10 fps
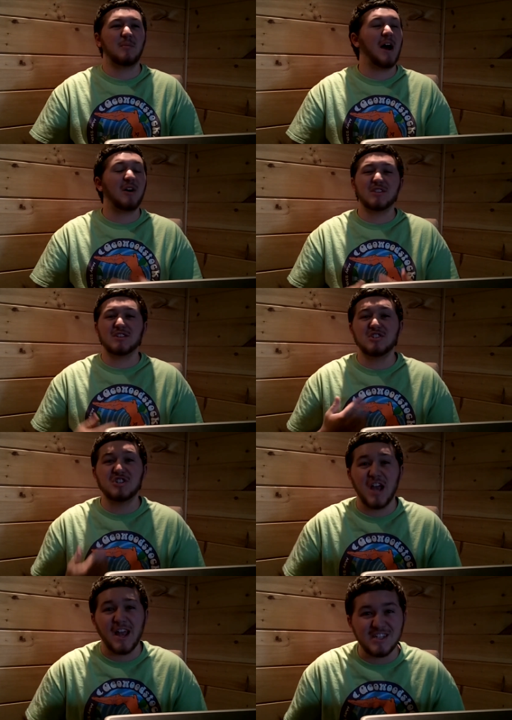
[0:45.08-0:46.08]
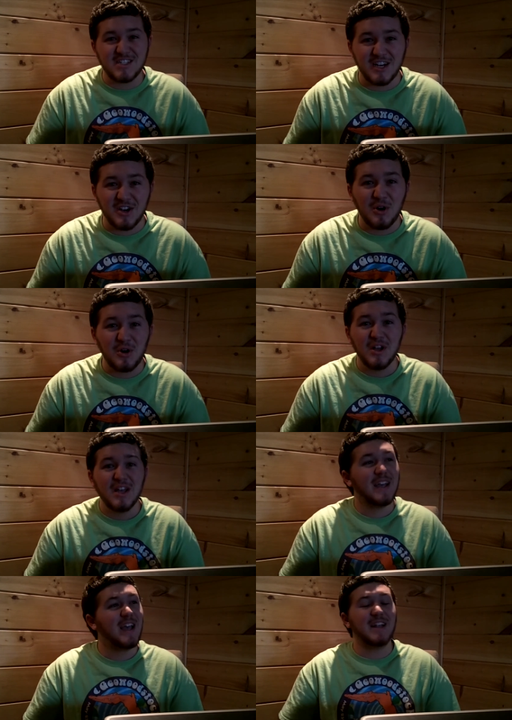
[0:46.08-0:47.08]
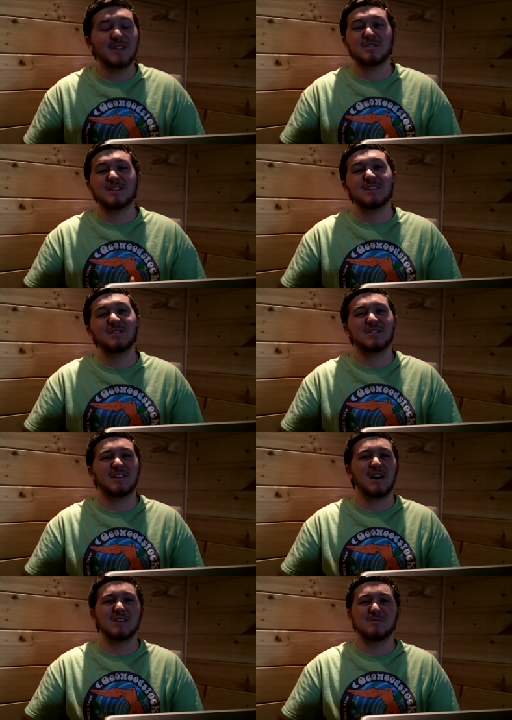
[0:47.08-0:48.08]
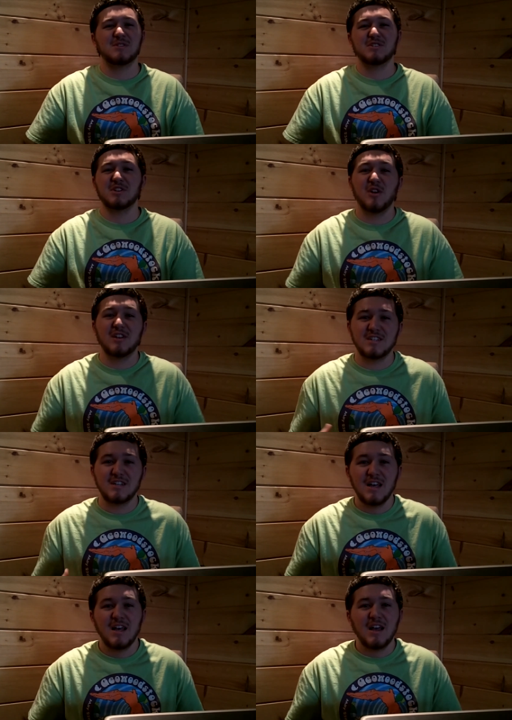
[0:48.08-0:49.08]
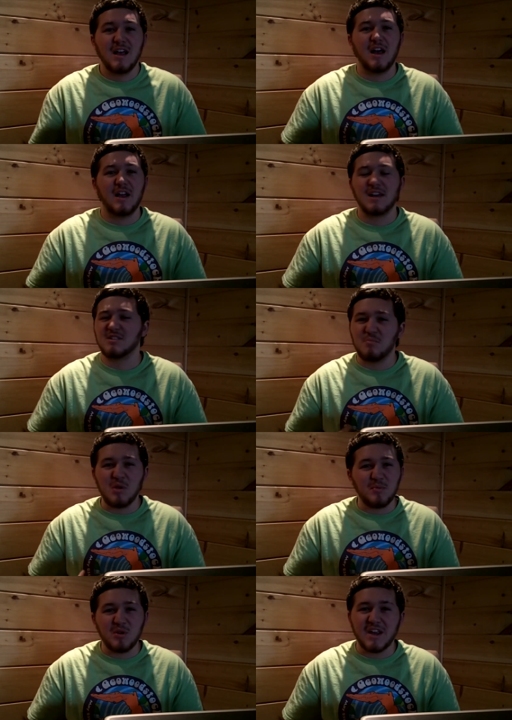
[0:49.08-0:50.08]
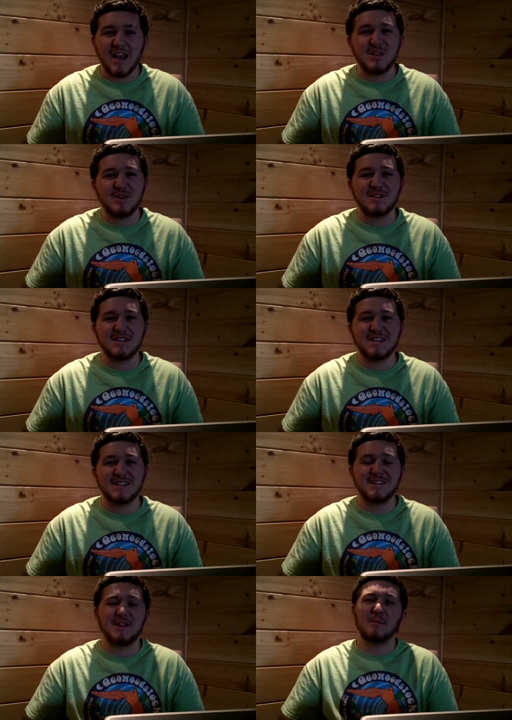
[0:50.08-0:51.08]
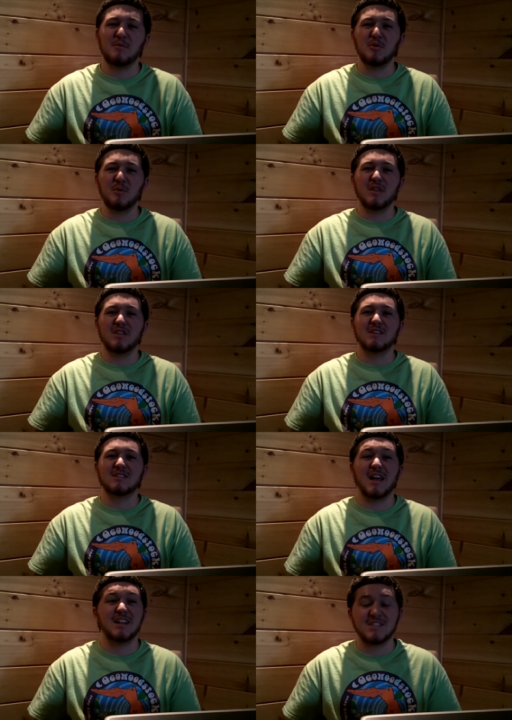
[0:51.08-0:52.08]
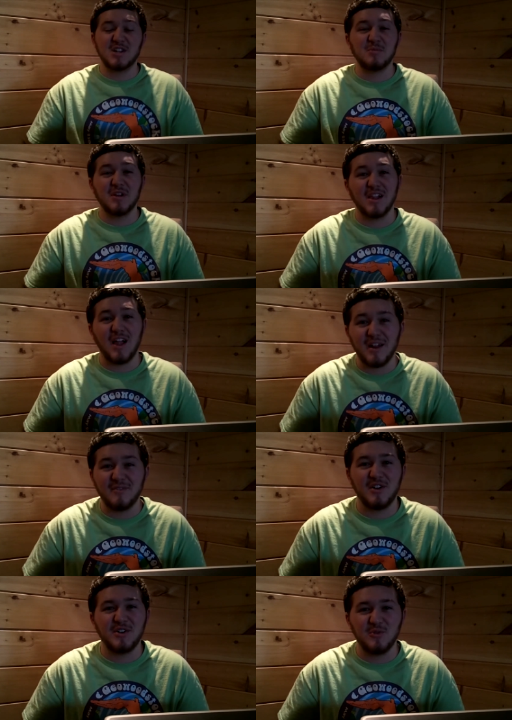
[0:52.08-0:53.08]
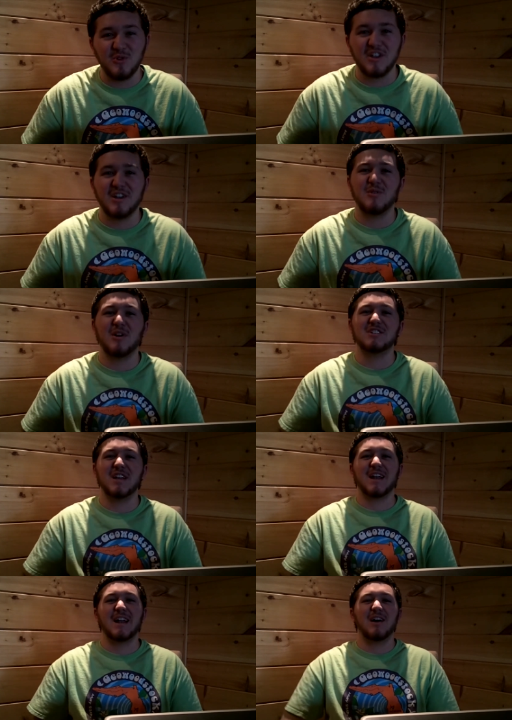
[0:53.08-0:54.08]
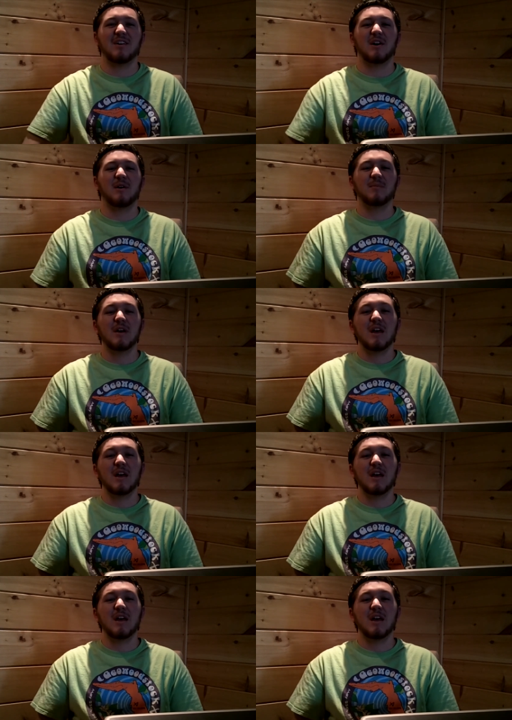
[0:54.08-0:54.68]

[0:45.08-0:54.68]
out in this giant sinkhole, and it was seriously awesome, seriously crazy. Got some people together to come do it with us, and it's going to be a lot of fun. You're really going to want to check it out.